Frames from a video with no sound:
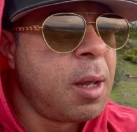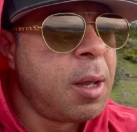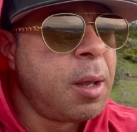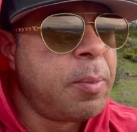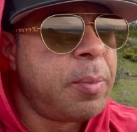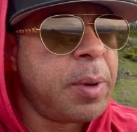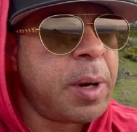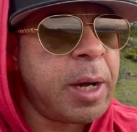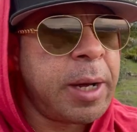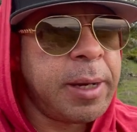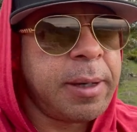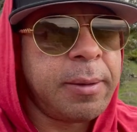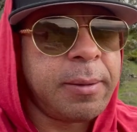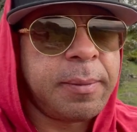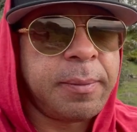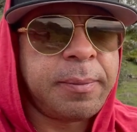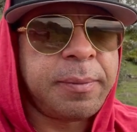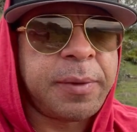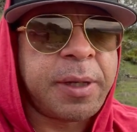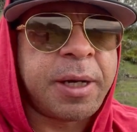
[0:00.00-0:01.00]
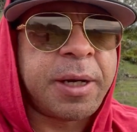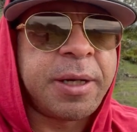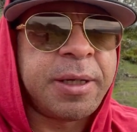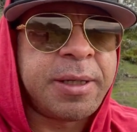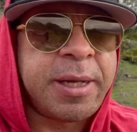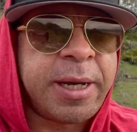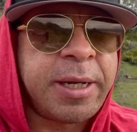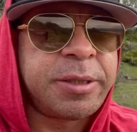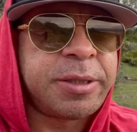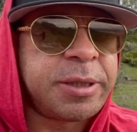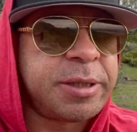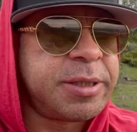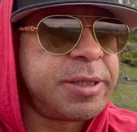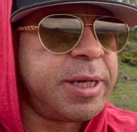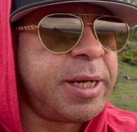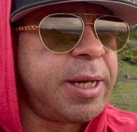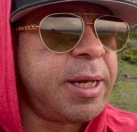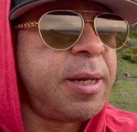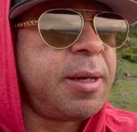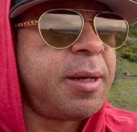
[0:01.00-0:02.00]
But the
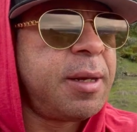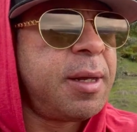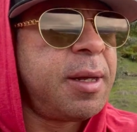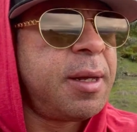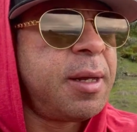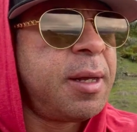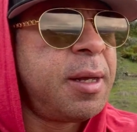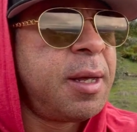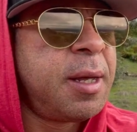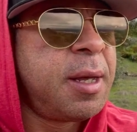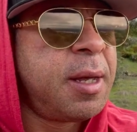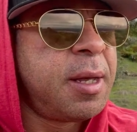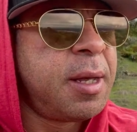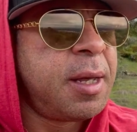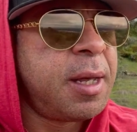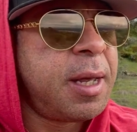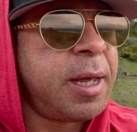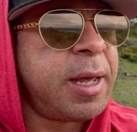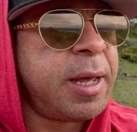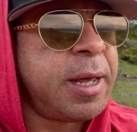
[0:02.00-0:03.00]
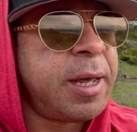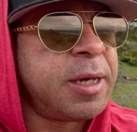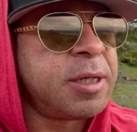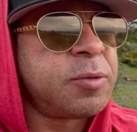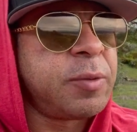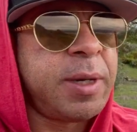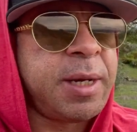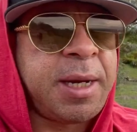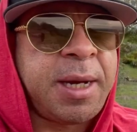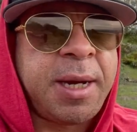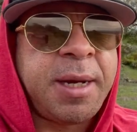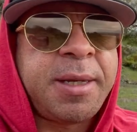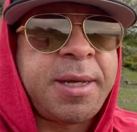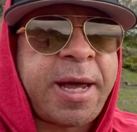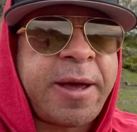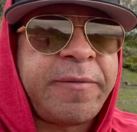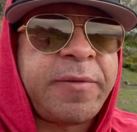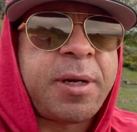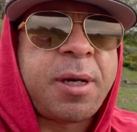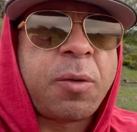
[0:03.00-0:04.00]
contingency is we need
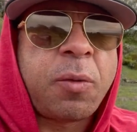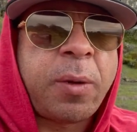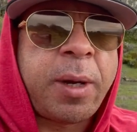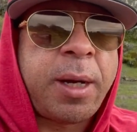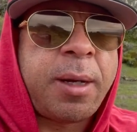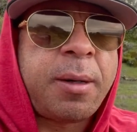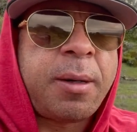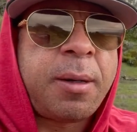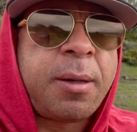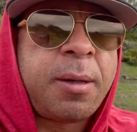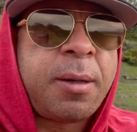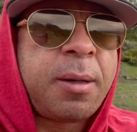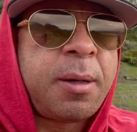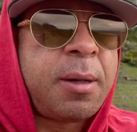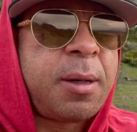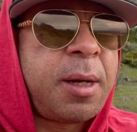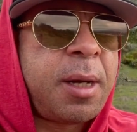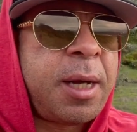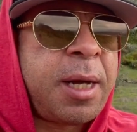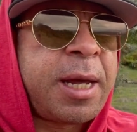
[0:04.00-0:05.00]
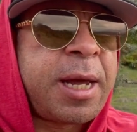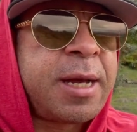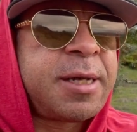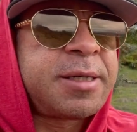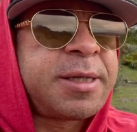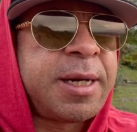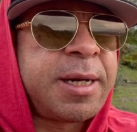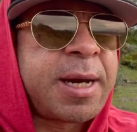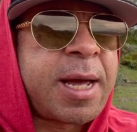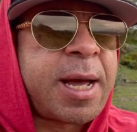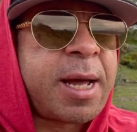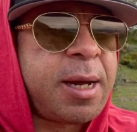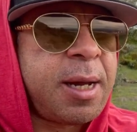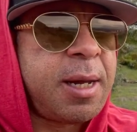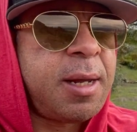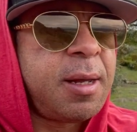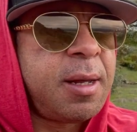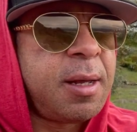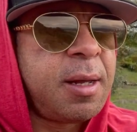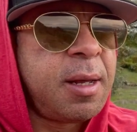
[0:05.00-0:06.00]
Devon to win against Gennadi
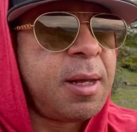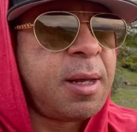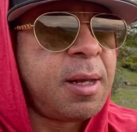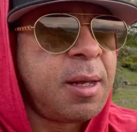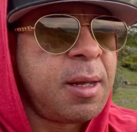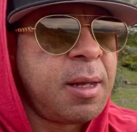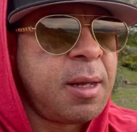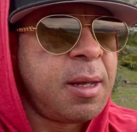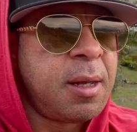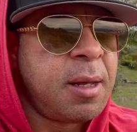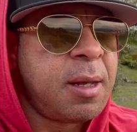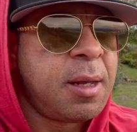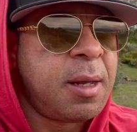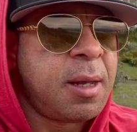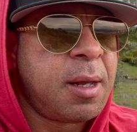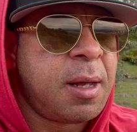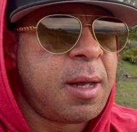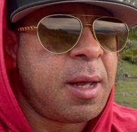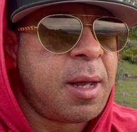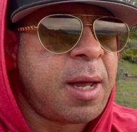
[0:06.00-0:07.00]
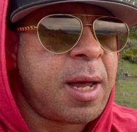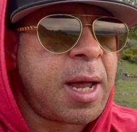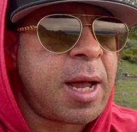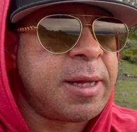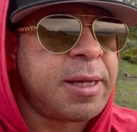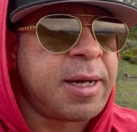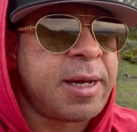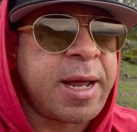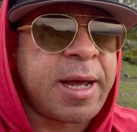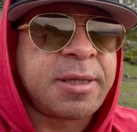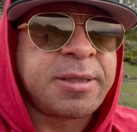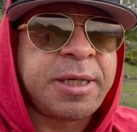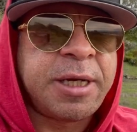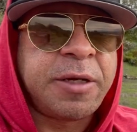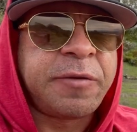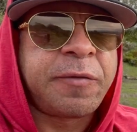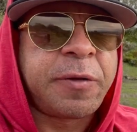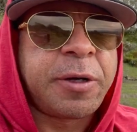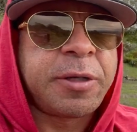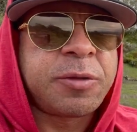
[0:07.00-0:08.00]
at the next East
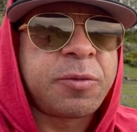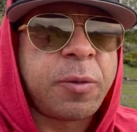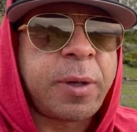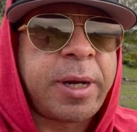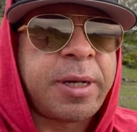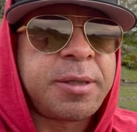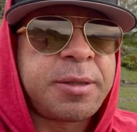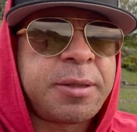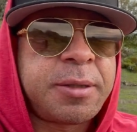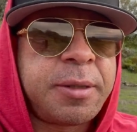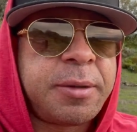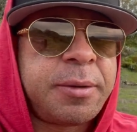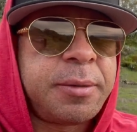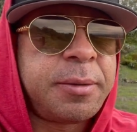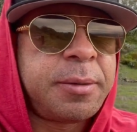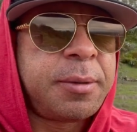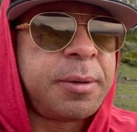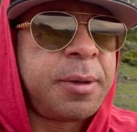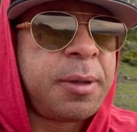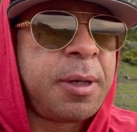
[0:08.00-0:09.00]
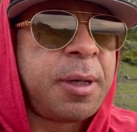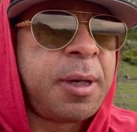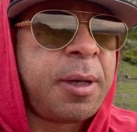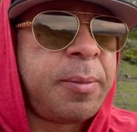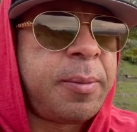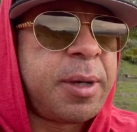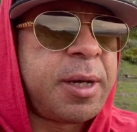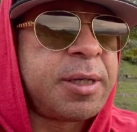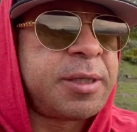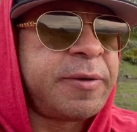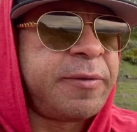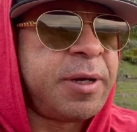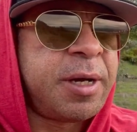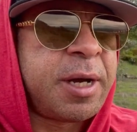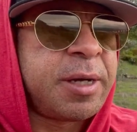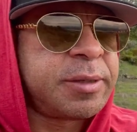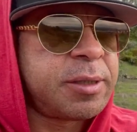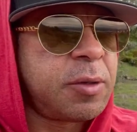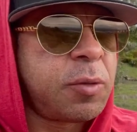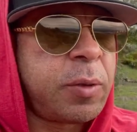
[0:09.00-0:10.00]
vs. West. Because if he
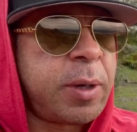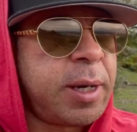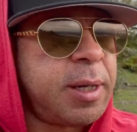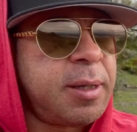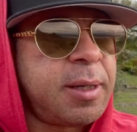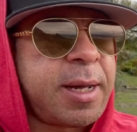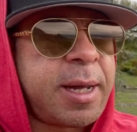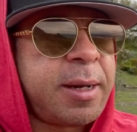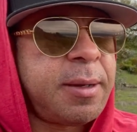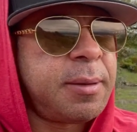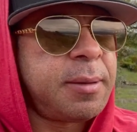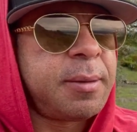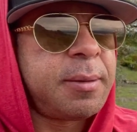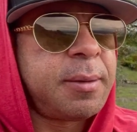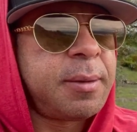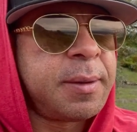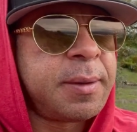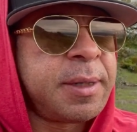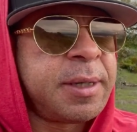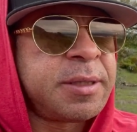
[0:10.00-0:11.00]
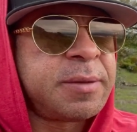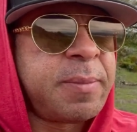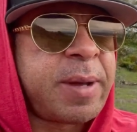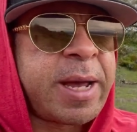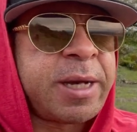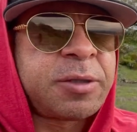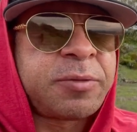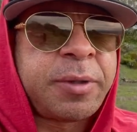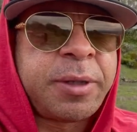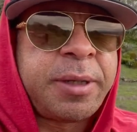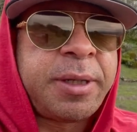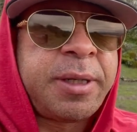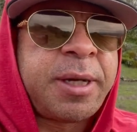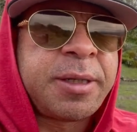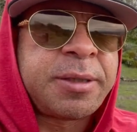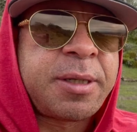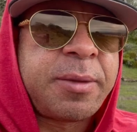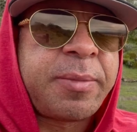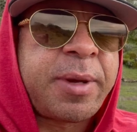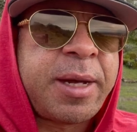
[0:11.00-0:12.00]
doesn't win, then this match really
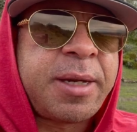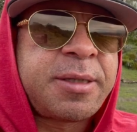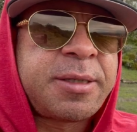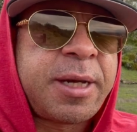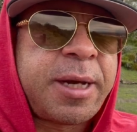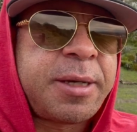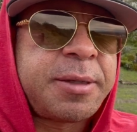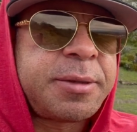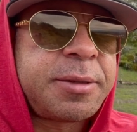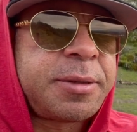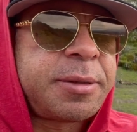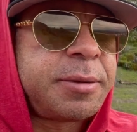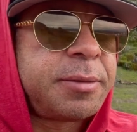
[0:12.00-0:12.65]
doesn't make sense.